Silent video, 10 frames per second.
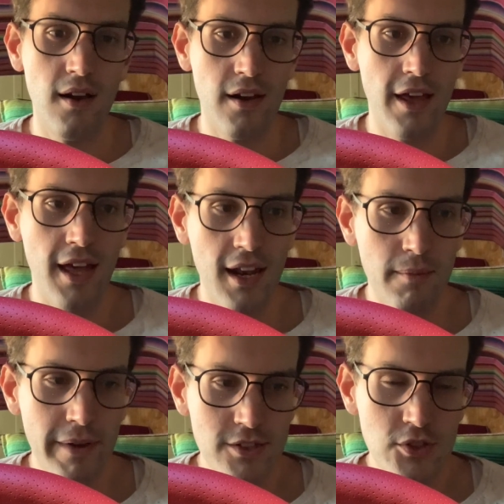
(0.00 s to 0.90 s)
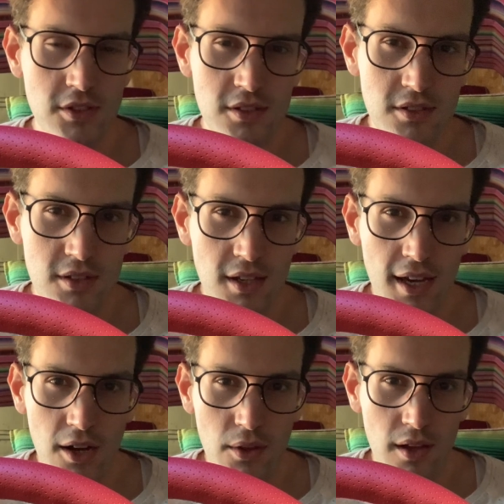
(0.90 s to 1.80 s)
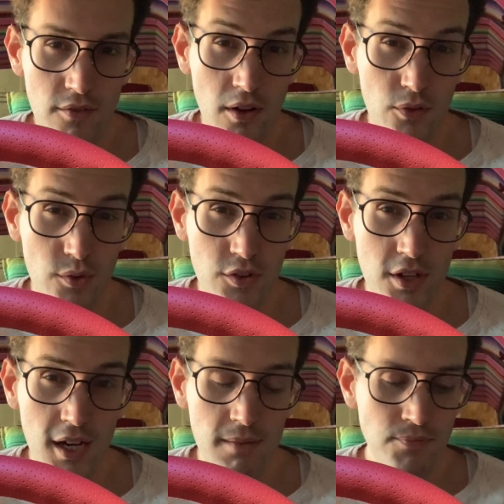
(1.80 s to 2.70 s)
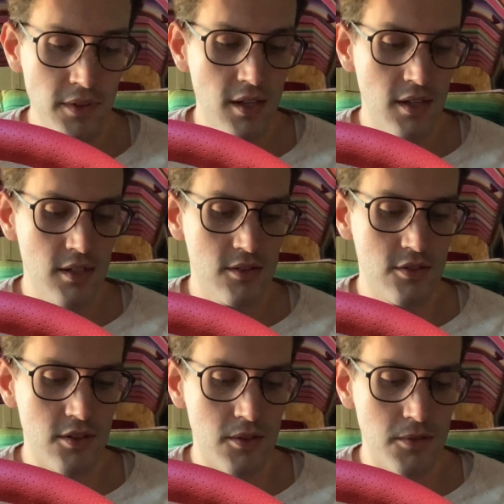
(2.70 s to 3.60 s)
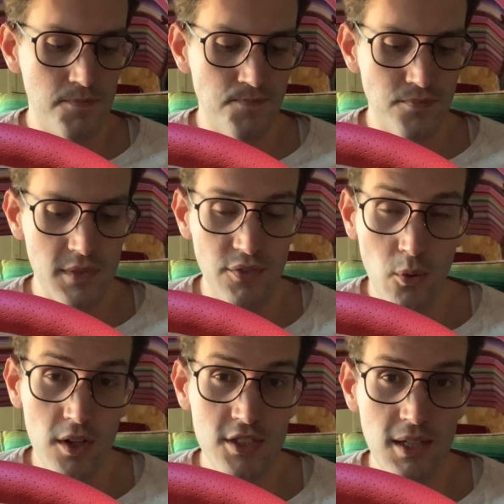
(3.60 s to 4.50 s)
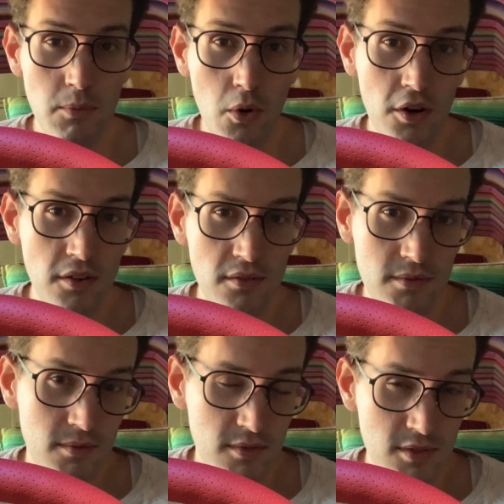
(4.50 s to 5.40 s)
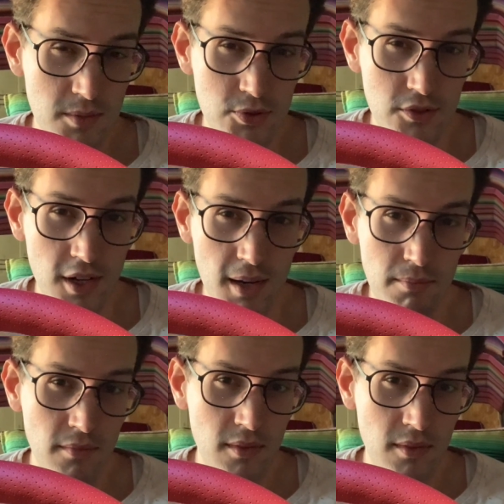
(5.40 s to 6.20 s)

and I'm interested to see how they evolve over time. So if you want to see more, subscribe.